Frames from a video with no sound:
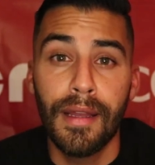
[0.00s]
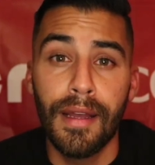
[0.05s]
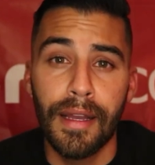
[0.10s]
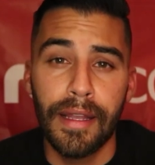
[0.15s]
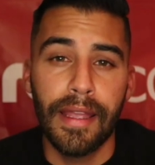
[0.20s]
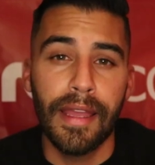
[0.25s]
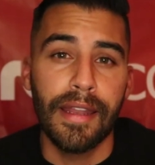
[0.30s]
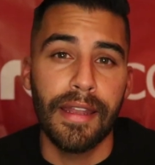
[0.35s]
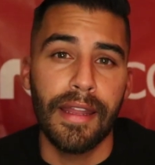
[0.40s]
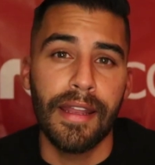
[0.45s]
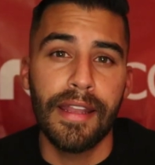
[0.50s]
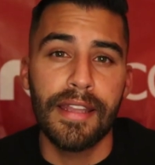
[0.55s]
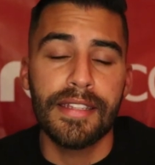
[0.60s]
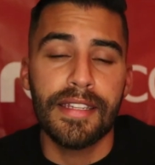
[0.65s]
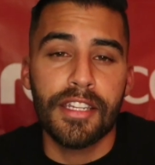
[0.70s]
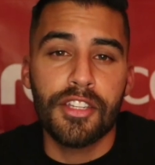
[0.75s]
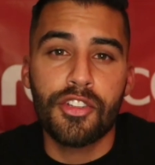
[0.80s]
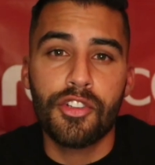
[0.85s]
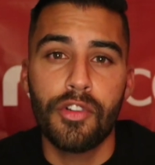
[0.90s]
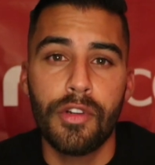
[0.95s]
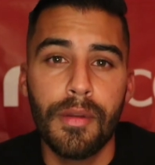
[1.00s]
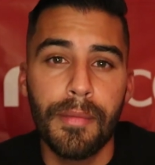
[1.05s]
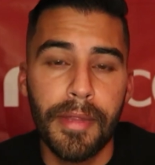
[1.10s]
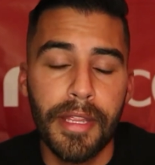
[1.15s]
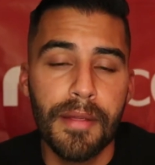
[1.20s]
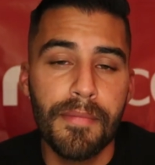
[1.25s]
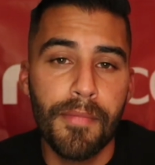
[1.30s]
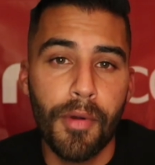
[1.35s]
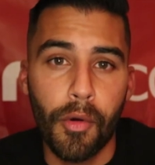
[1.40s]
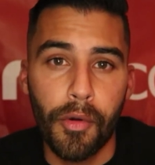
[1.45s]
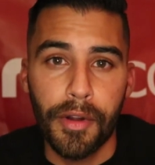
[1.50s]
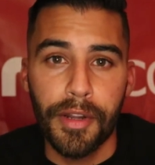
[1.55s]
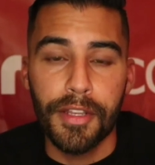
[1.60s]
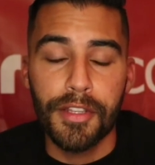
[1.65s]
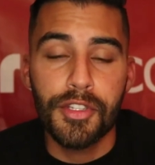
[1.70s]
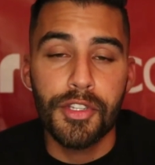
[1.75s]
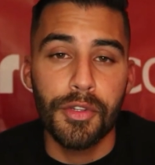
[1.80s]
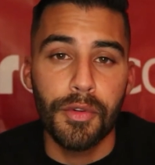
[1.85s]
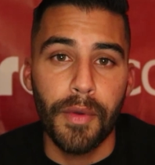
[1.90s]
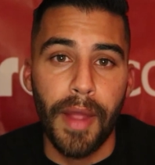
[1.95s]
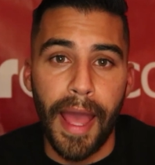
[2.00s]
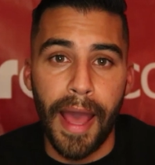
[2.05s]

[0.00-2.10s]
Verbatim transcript: Again, it is extremely important to